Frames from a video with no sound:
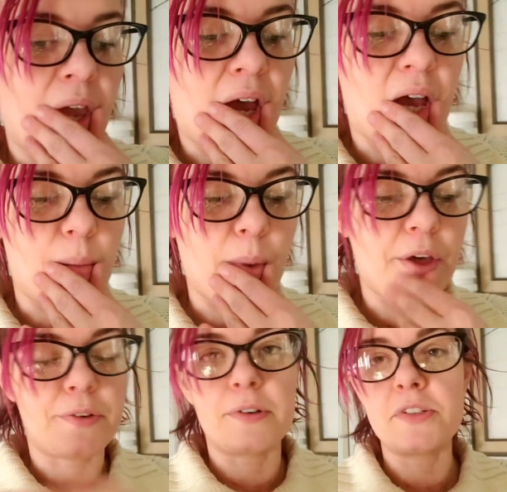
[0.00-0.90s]

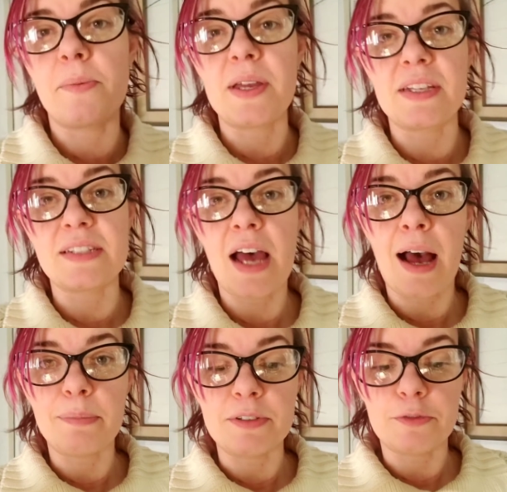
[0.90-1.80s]
I'll throw some on the
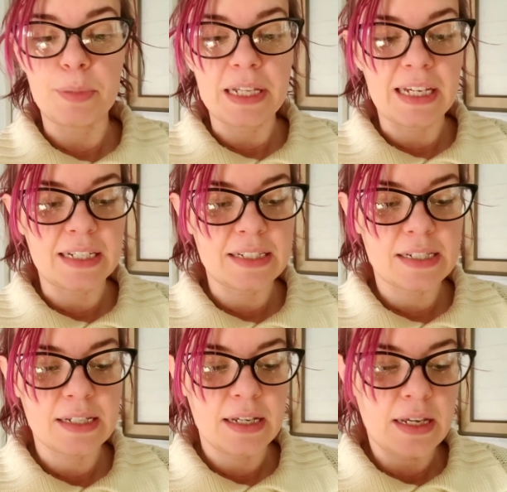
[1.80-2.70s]
top of
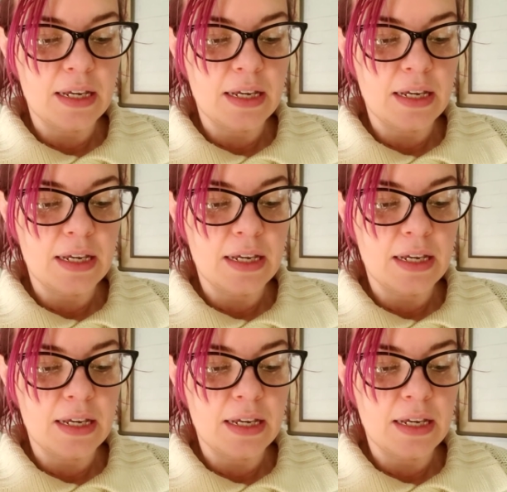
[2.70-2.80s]
plants,